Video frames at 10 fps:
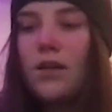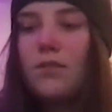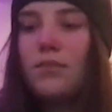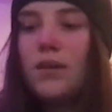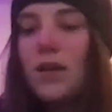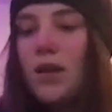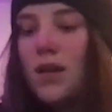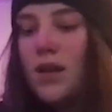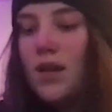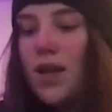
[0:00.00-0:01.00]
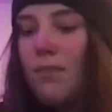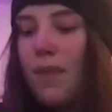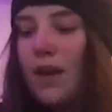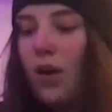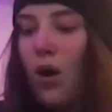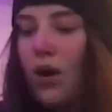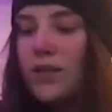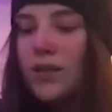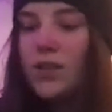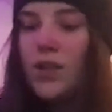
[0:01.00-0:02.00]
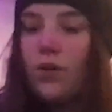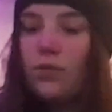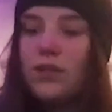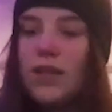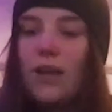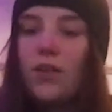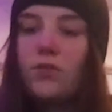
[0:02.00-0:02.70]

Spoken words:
um, it made it hard to,